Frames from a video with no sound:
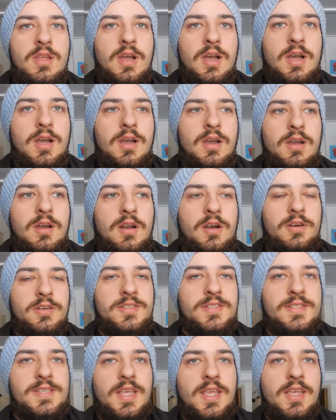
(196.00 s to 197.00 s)
uh,
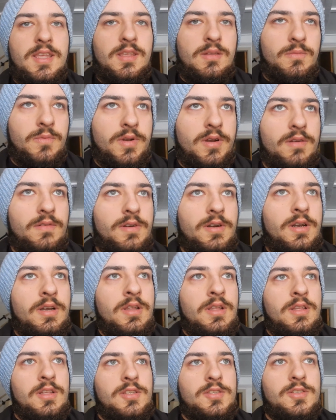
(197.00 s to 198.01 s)
art's sake and whatever.
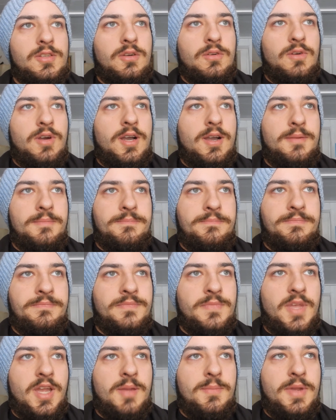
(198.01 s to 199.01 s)
So
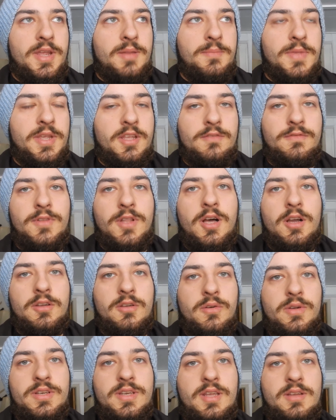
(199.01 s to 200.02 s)
um, I might make a vlog
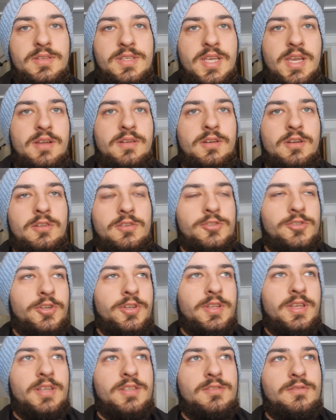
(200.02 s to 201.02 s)
going downtown and I'll show
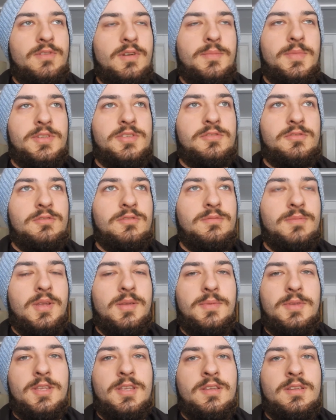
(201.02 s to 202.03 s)
you guys around my school
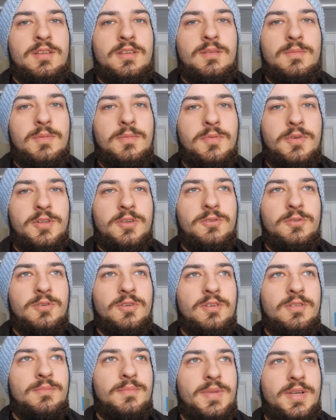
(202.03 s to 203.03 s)
maybe. It'd be pretty
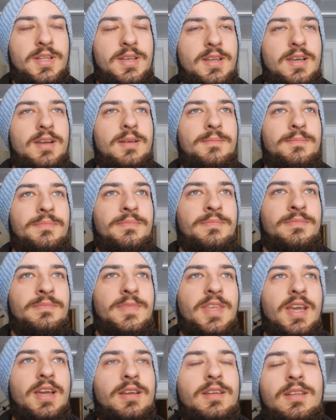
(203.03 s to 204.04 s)
cool. But um,
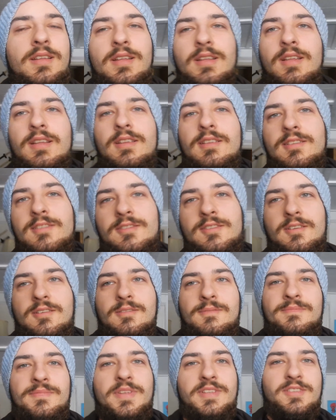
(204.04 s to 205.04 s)
yeah,
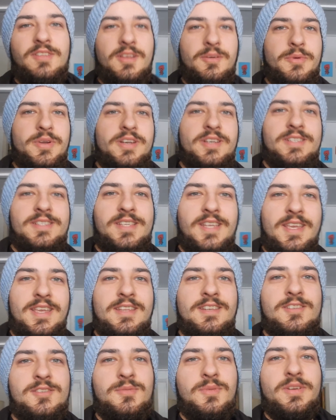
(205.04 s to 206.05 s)
so that's all I wanted to
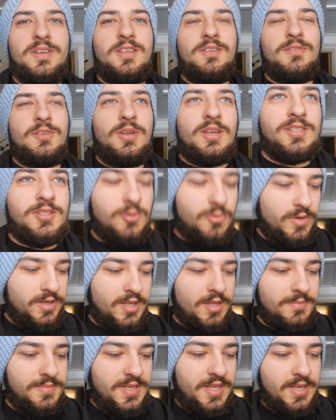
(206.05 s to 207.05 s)
say. Just wanted to give you guys a quick
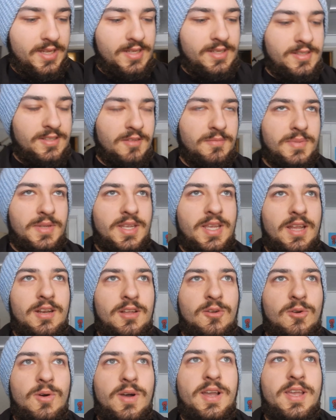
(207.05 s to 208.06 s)
update because I've been kind
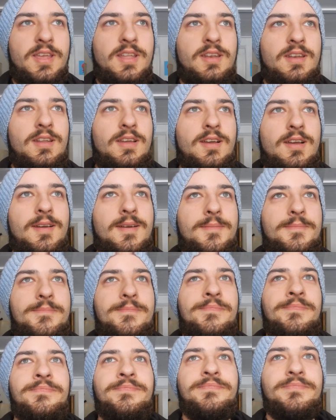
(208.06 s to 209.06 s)
of quiet.
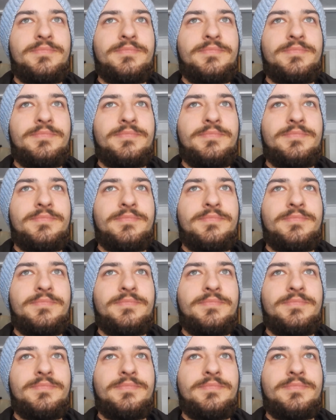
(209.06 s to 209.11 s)
Um,